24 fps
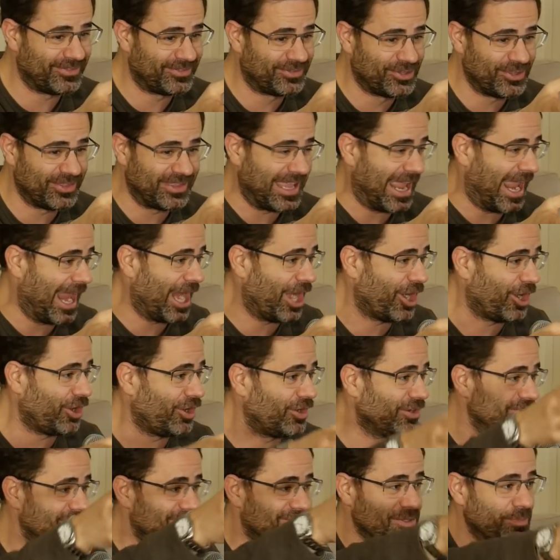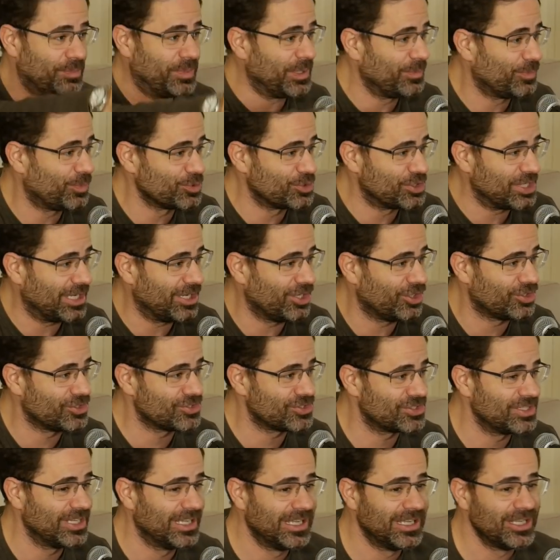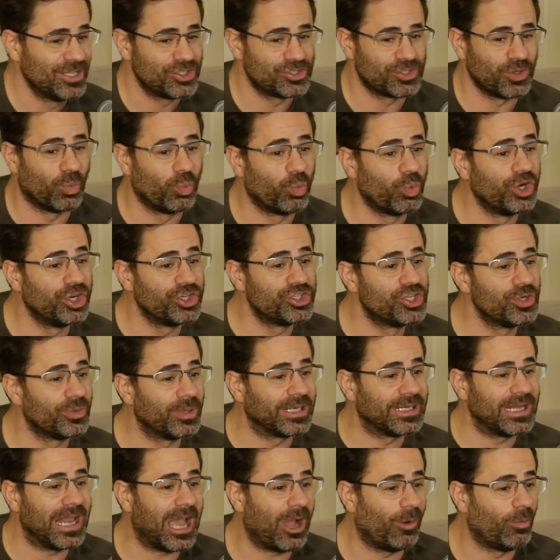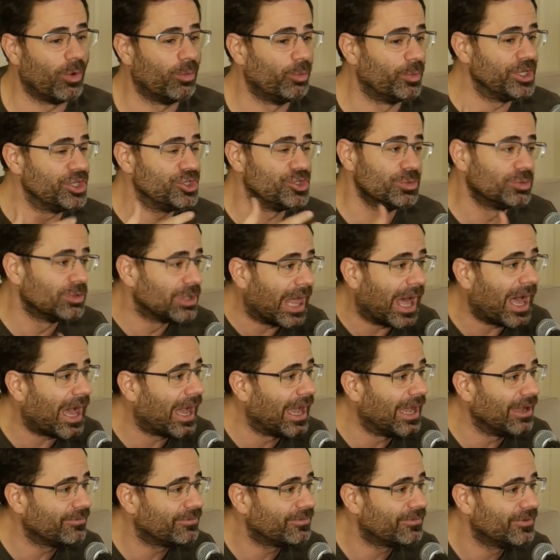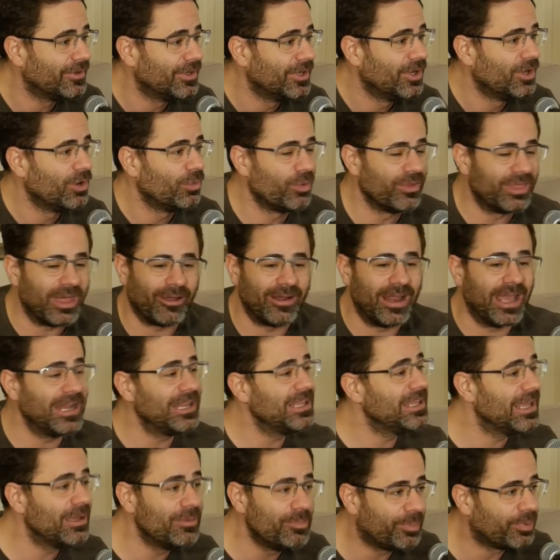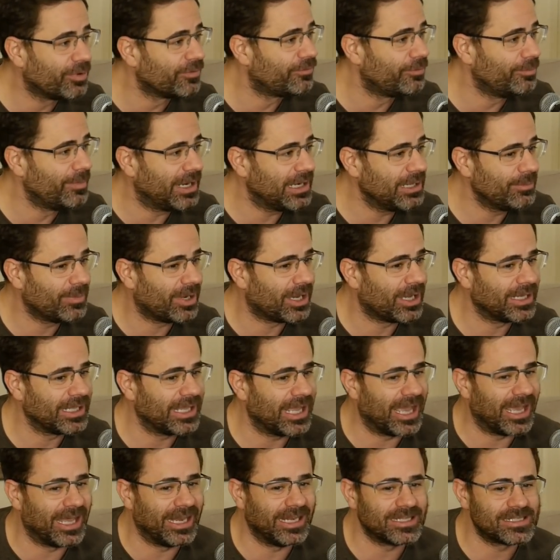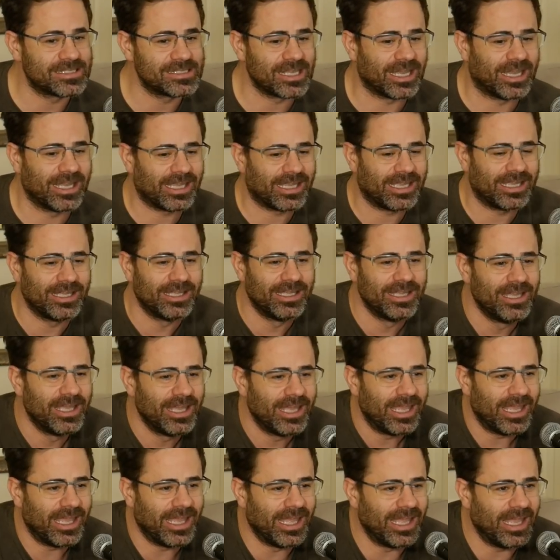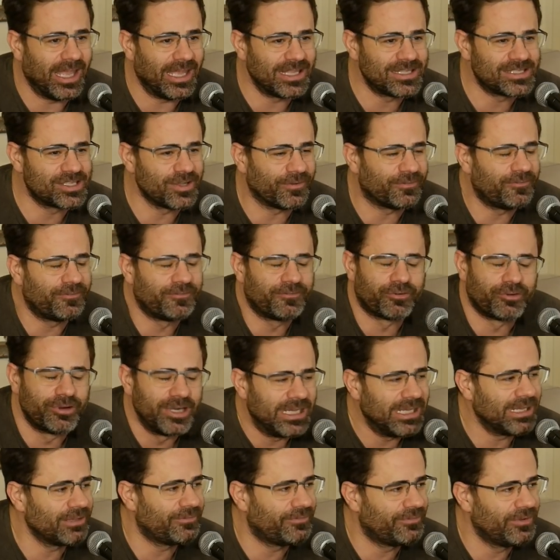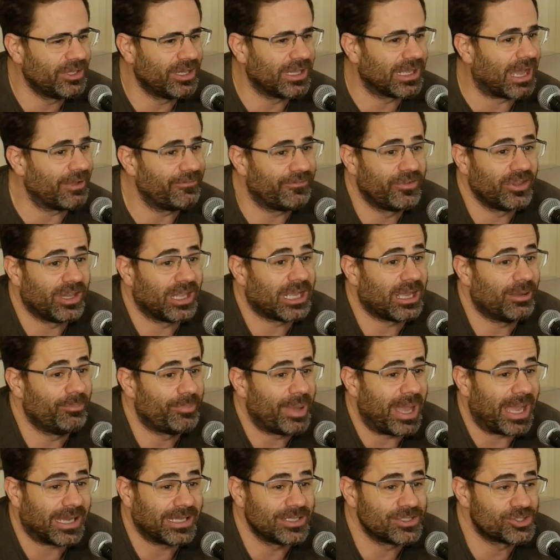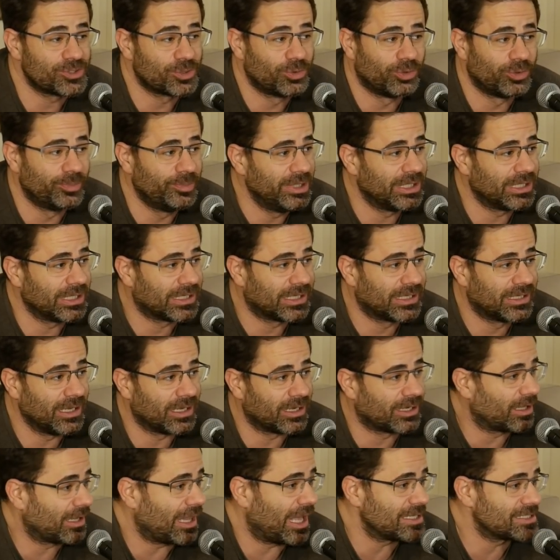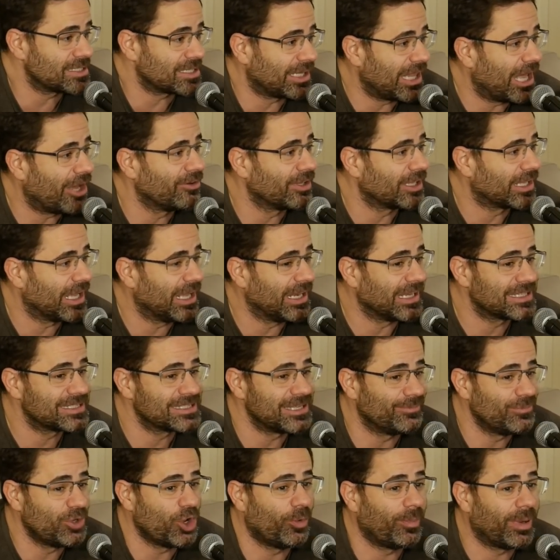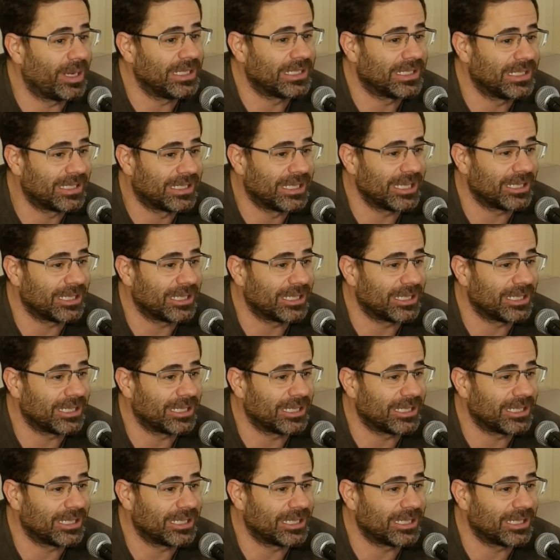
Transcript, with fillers: to the air to people's ears. So we're doing now what we do live without any input from anybody, and it's like it, it's a freeing feeling. I feel like I'm back in school being a, a, class clown again, except nobody can